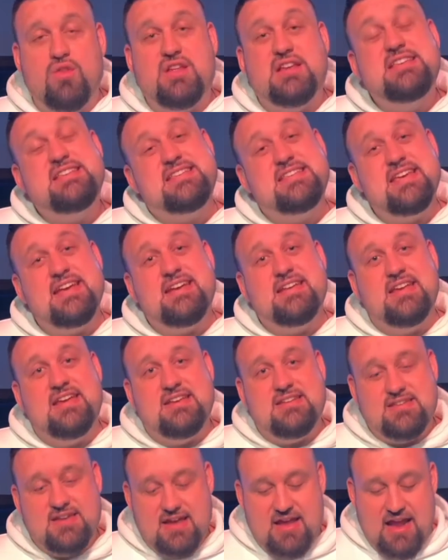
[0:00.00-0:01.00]
the
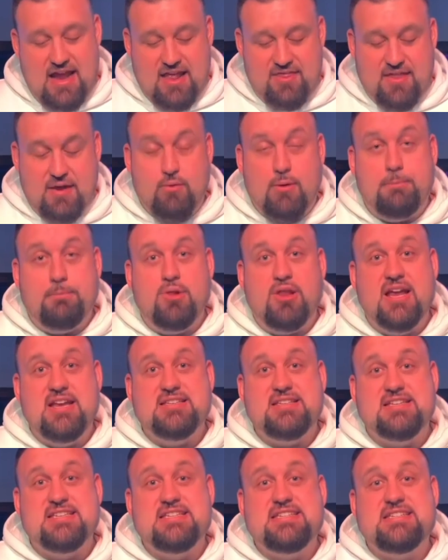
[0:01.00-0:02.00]
signet and they would
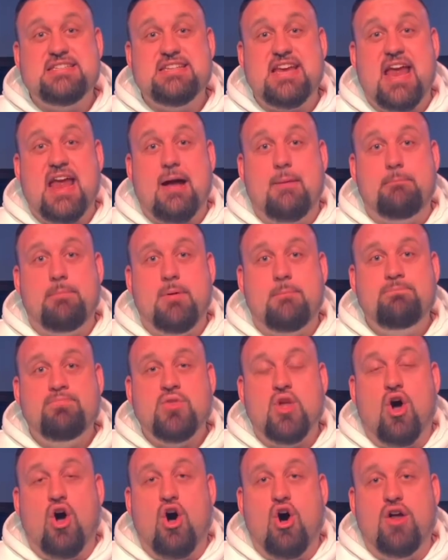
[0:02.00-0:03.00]
place a stamp
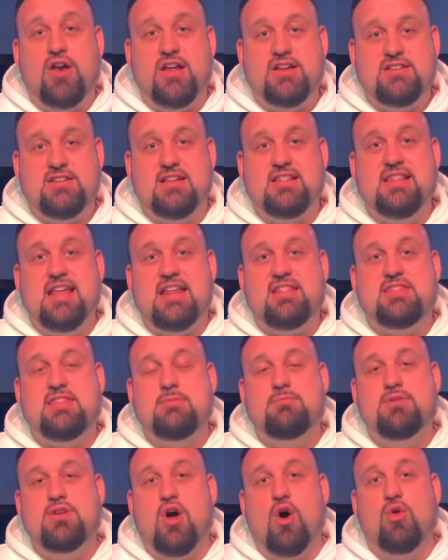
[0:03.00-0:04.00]
on it to let
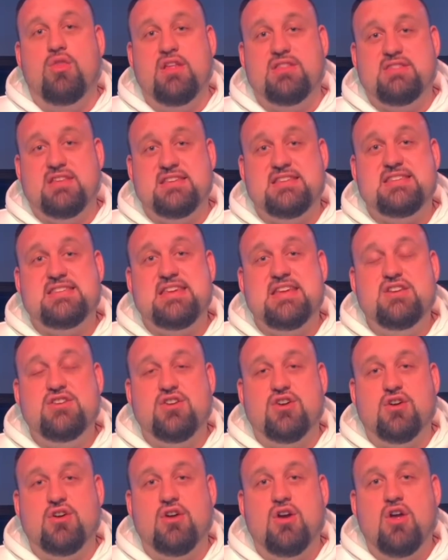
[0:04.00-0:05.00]
them know that the
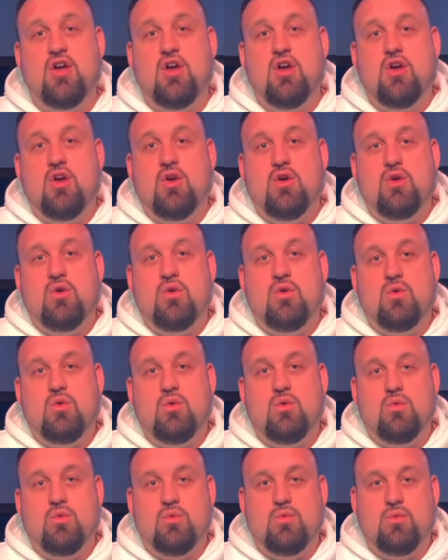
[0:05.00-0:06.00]
sender
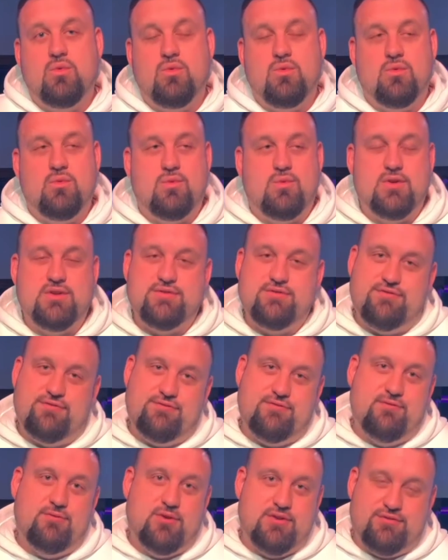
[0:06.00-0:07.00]
was,
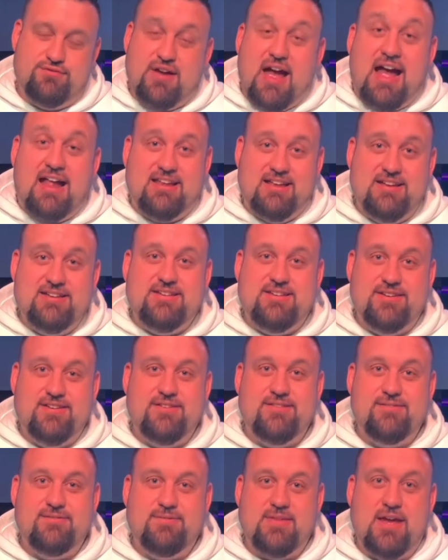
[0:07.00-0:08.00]
was valid
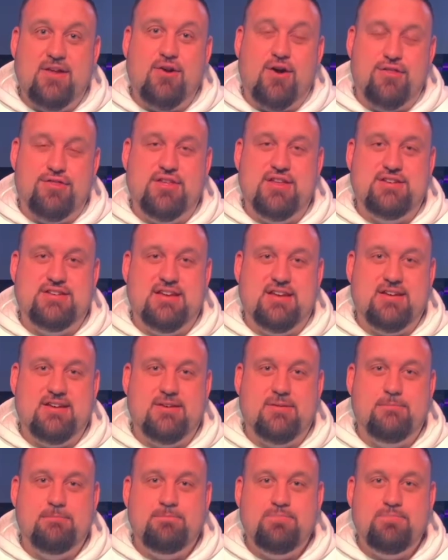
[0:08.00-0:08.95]
and authentic.